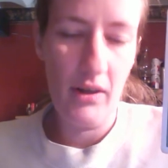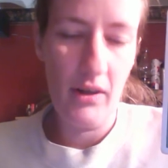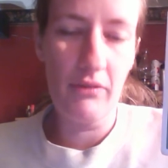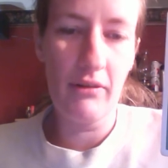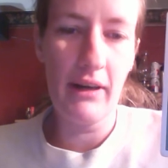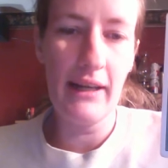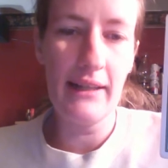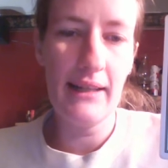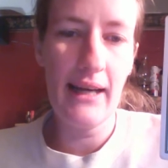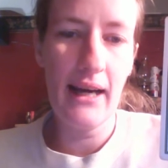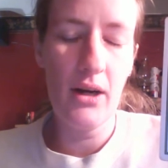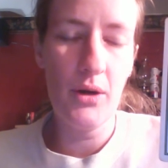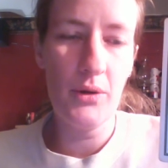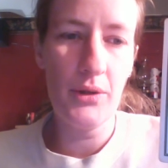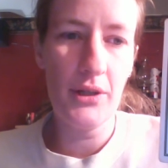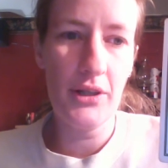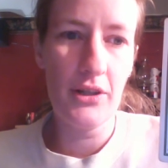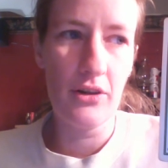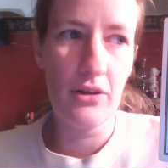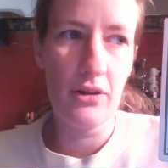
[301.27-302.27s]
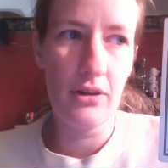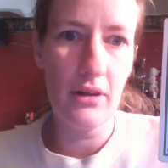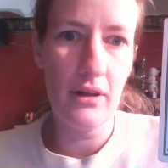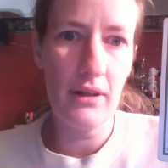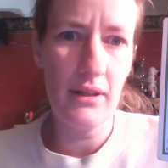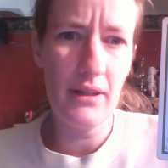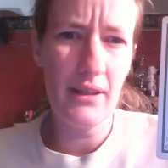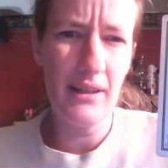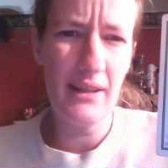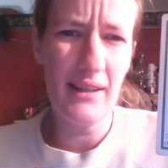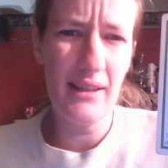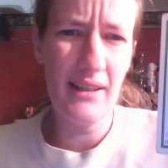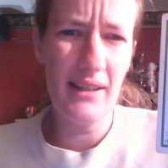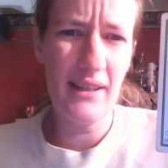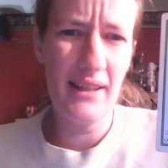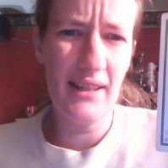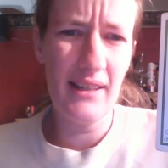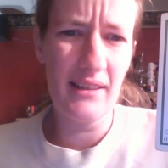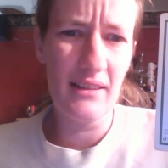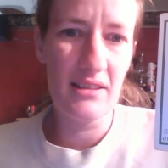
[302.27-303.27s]
Right now, you're
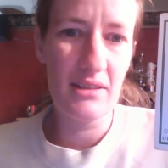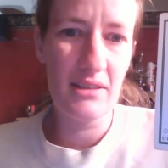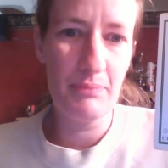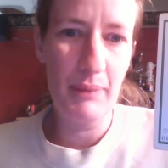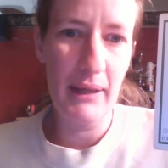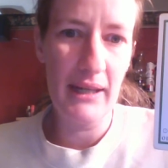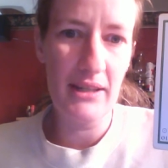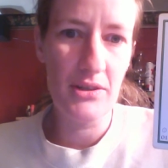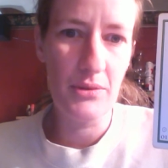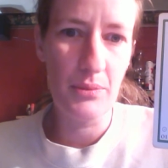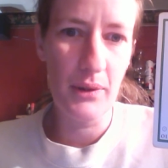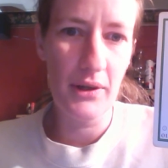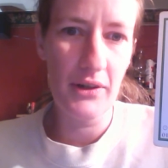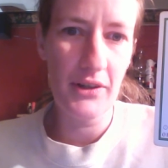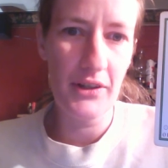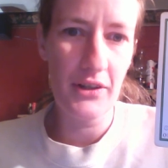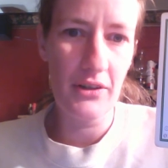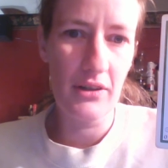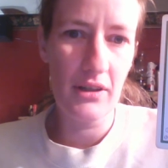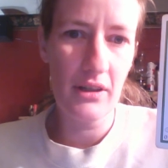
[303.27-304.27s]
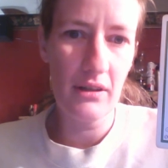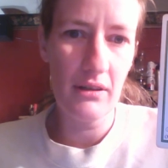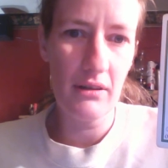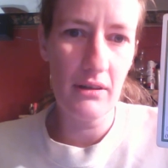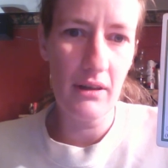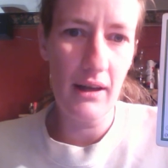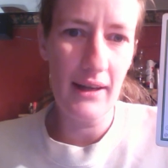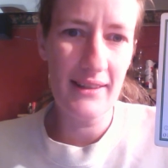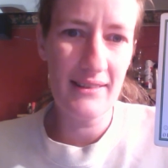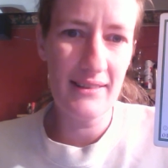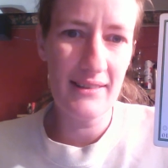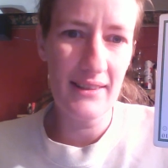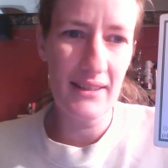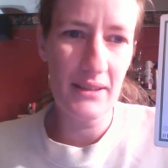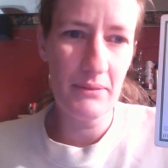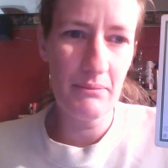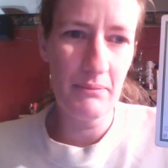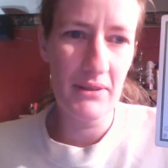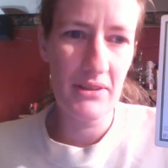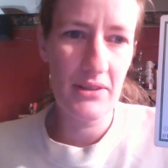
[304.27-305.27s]
in a space where you're
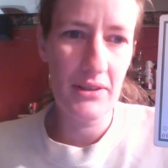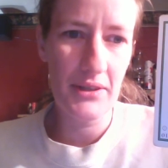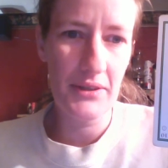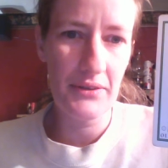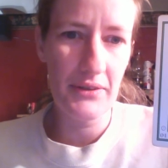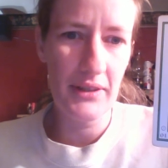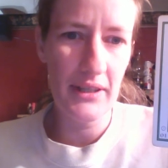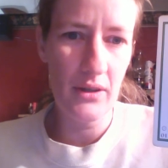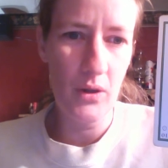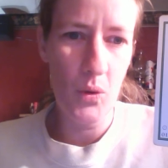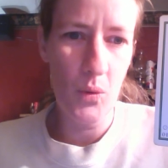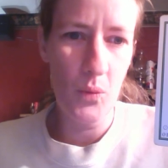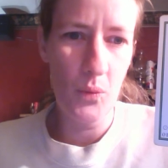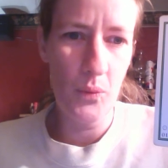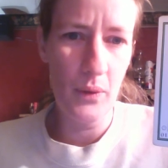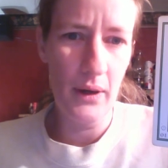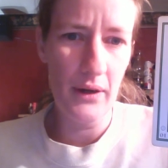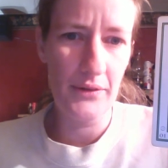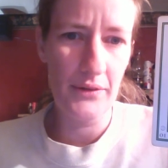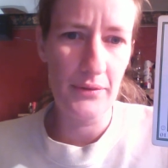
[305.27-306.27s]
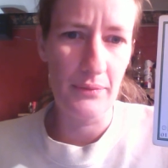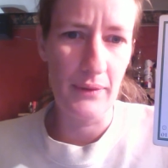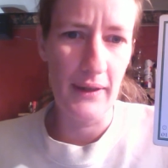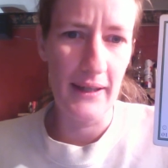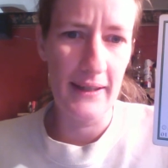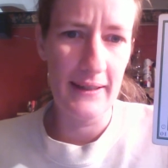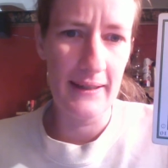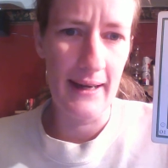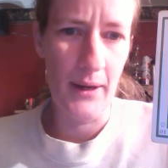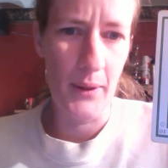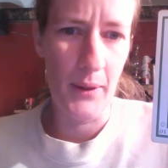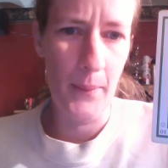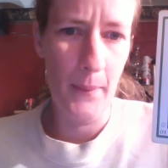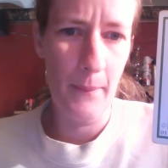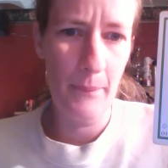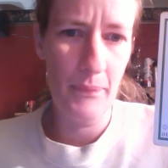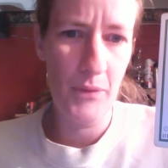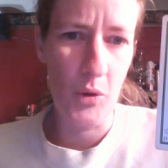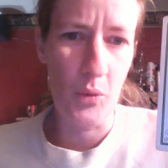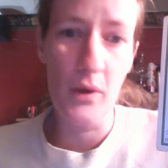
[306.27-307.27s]
collecting material wealth right now,
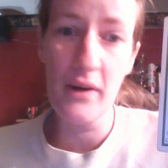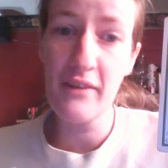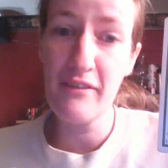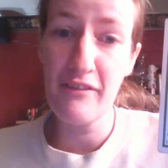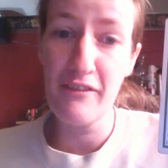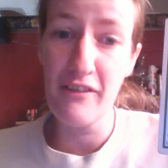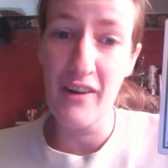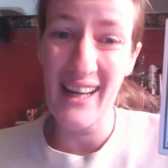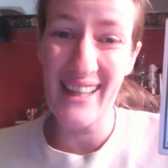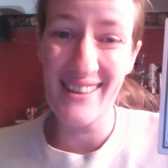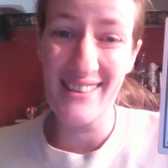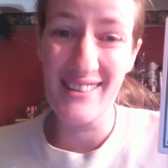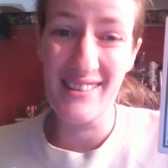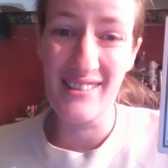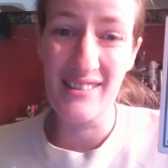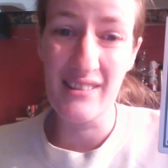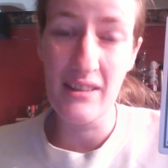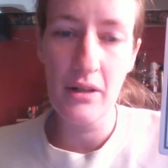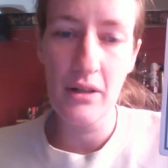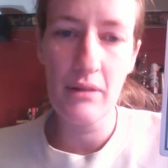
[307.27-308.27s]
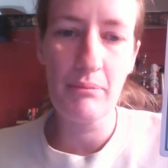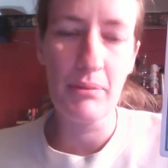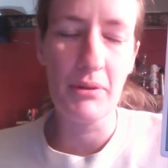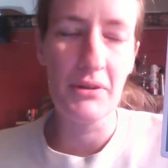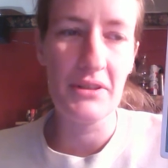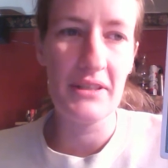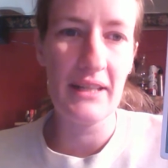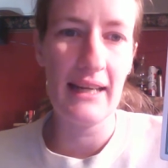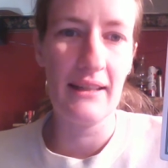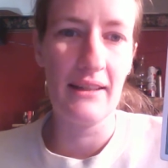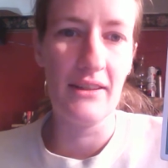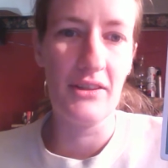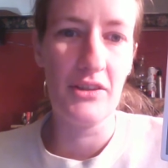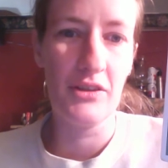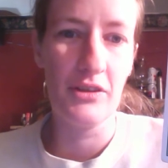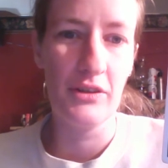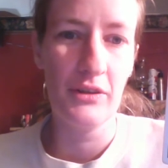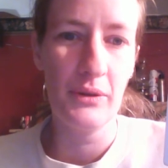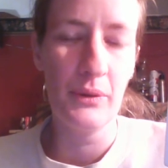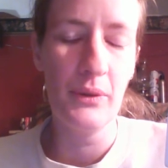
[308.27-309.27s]
or advice pertaining
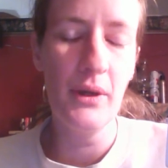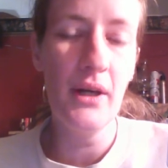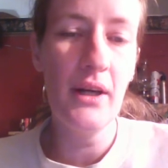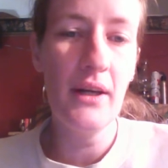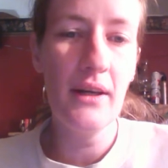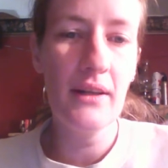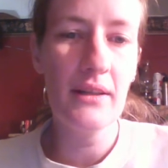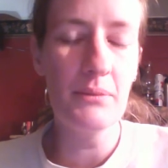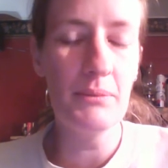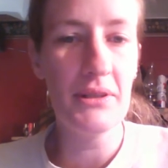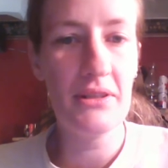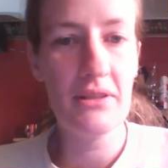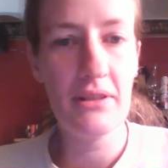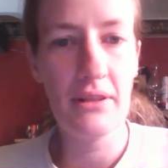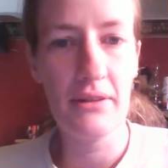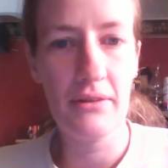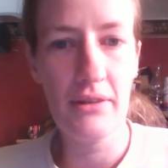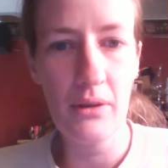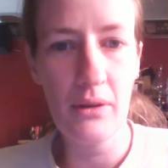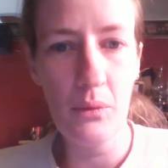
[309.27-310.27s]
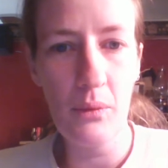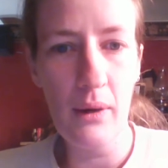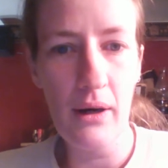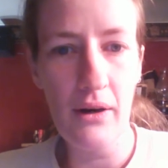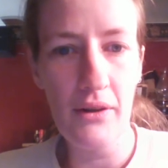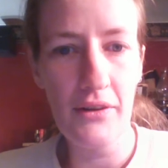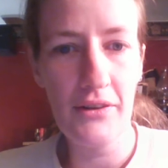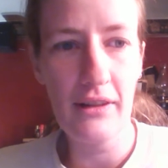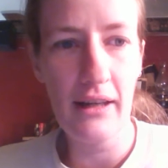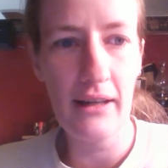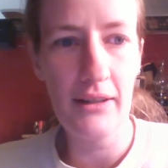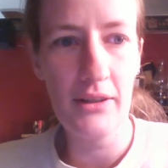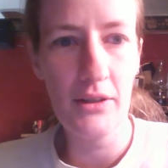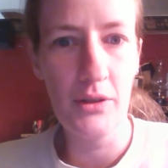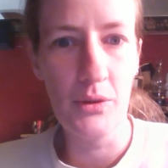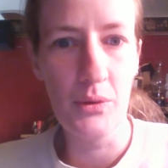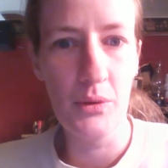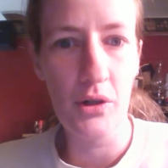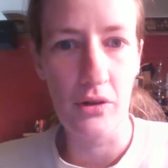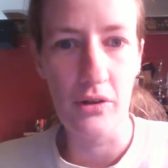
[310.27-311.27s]
to the material wealth that
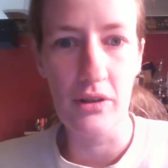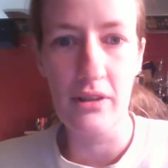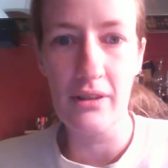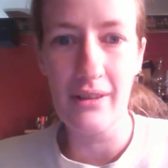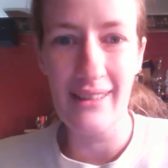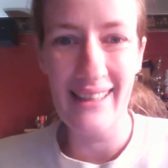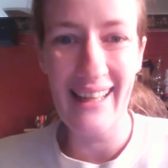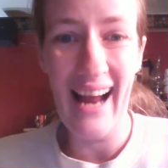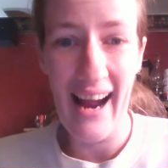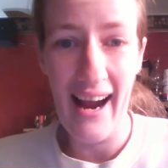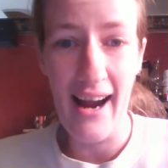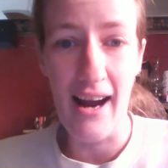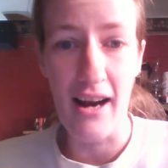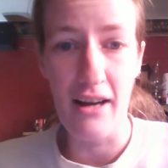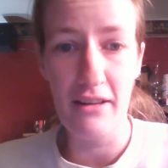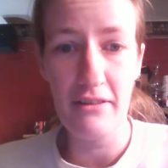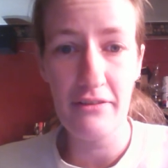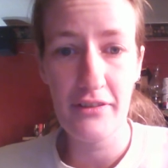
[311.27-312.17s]
you currently have.